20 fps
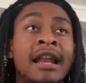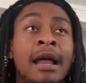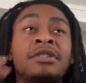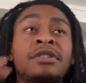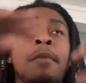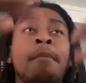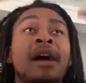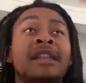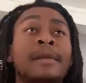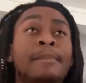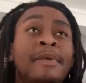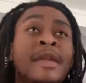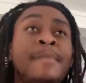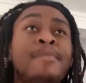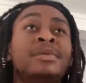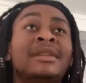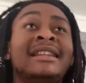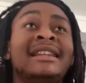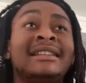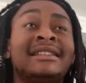I'm talking about the
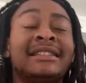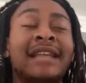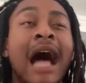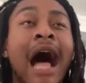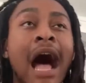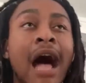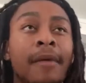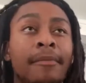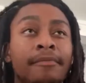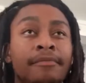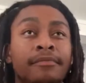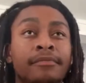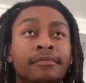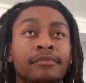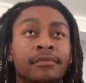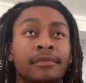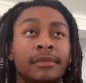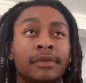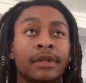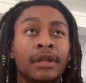people at the top.
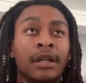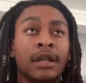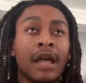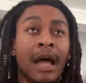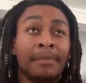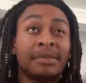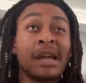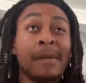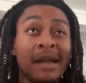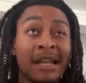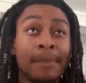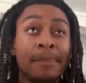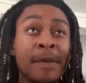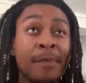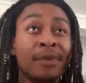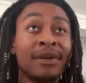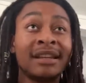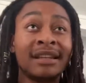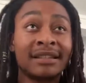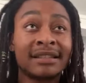I'm talking about the
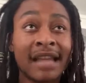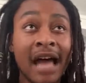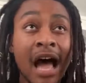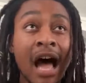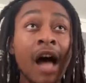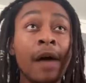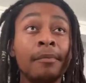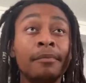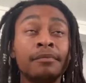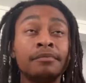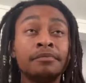people at the top.